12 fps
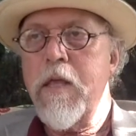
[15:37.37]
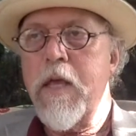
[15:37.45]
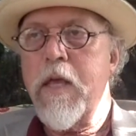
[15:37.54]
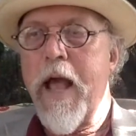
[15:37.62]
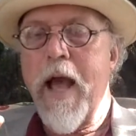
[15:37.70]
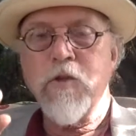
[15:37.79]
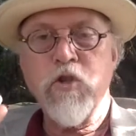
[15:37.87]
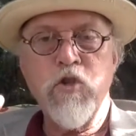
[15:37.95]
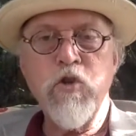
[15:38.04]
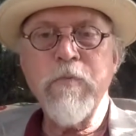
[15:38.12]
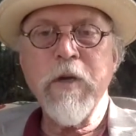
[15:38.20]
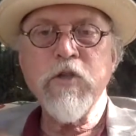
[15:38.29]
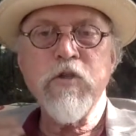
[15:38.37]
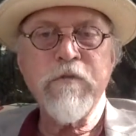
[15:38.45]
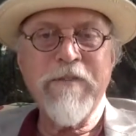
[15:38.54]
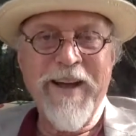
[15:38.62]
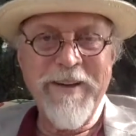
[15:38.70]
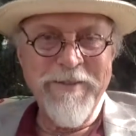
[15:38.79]
It has too much
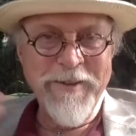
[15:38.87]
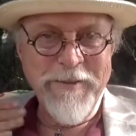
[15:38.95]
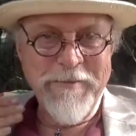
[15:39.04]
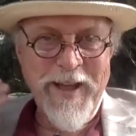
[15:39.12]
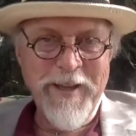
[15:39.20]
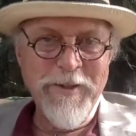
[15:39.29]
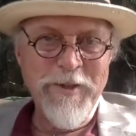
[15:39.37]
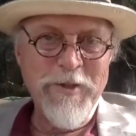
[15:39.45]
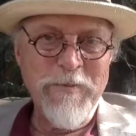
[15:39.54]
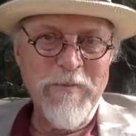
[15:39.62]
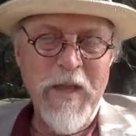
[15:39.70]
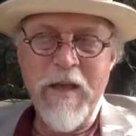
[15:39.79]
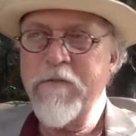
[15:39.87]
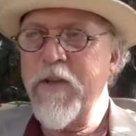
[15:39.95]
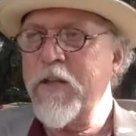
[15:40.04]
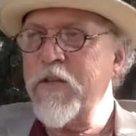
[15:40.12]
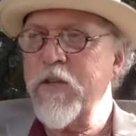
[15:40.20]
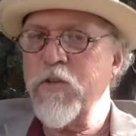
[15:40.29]
survival advantage. If
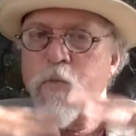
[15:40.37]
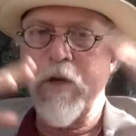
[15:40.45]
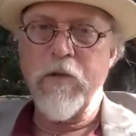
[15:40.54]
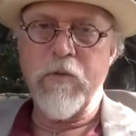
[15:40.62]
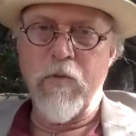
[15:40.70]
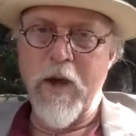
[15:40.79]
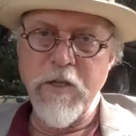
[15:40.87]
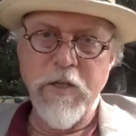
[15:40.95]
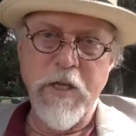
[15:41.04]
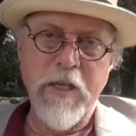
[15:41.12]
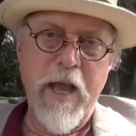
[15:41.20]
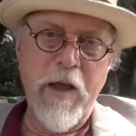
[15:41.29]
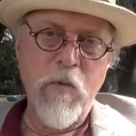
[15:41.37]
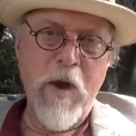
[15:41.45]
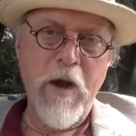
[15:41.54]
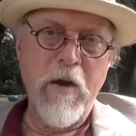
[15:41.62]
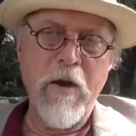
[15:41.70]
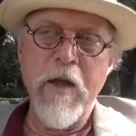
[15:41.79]
it just went crazy and
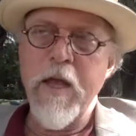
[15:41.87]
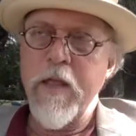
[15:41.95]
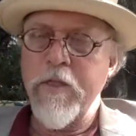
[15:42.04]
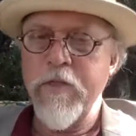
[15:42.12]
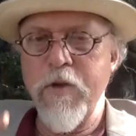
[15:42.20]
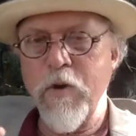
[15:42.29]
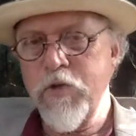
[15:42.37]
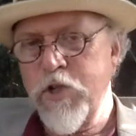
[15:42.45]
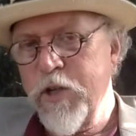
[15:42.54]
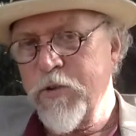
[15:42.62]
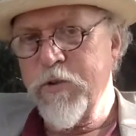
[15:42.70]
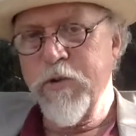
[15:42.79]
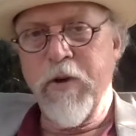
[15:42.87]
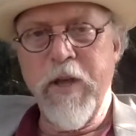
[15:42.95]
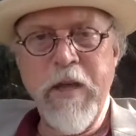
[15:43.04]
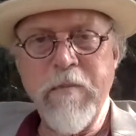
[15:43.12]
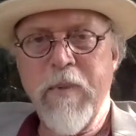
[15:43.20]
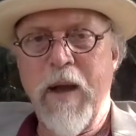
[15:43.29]
haywire, those children are
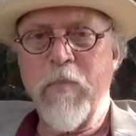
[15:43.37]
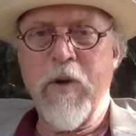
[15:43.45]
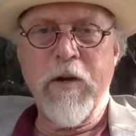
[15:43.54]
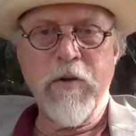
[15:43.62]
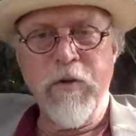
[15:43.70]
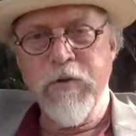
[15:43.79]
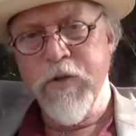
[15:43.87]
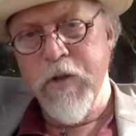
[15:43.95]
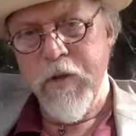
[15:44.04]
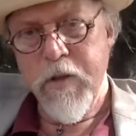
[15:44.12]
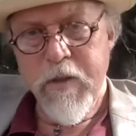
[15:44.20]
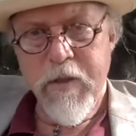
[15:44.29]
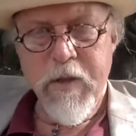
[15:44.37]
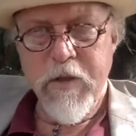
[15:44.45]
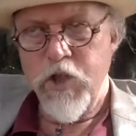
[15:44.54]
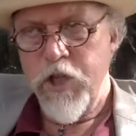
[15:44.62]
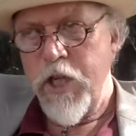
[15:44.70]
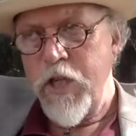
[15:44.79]
eaten by predators. The
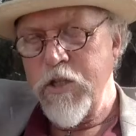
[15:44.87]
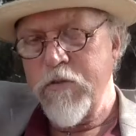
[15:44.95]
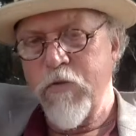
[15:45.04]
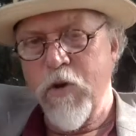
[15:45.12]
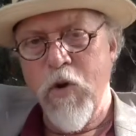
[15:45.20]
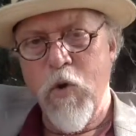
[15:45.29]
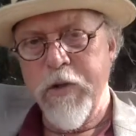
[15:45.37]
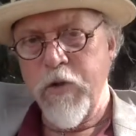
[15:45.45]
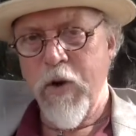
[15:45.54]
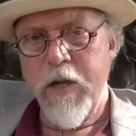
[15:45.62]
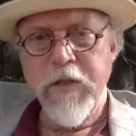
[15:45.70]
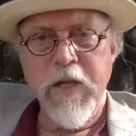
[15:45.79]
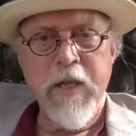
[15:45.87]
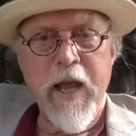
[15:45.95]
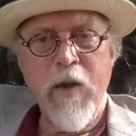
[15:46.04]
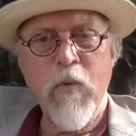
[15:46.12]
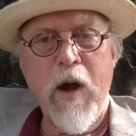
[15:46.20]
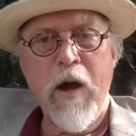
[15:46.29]
genes for going crazy and
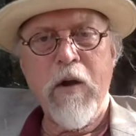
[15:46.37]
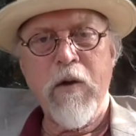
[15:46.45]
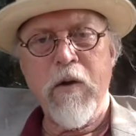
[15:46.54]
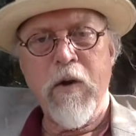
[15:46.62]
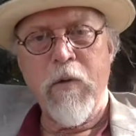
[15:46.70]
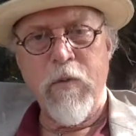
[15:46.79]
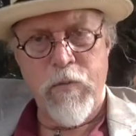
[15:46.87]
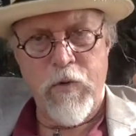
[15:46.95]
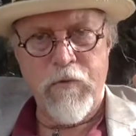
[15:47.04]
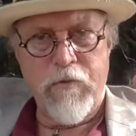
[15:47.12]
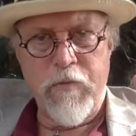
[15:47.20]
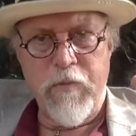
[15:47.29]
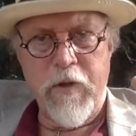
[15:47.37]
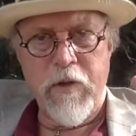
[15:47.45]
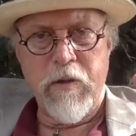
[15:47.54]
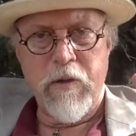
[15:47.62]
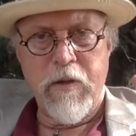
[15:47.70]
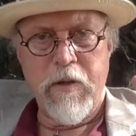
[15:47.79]
haywire are removed from the
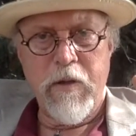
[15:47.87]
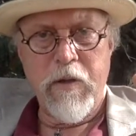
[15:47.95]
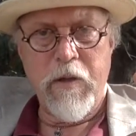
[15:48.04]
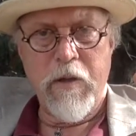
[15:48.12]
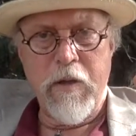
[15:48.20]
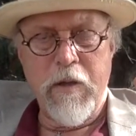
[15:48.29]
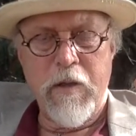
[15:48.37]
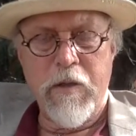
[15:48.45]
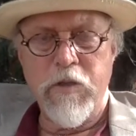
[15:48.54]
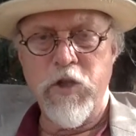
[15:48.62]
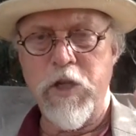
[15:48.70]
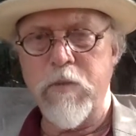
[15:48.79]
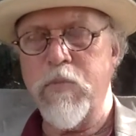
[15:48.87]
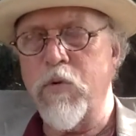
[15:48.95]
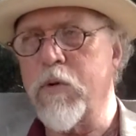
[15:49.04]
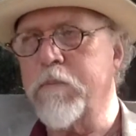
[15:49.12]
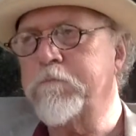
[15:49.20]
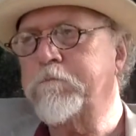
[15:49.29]
gene pool.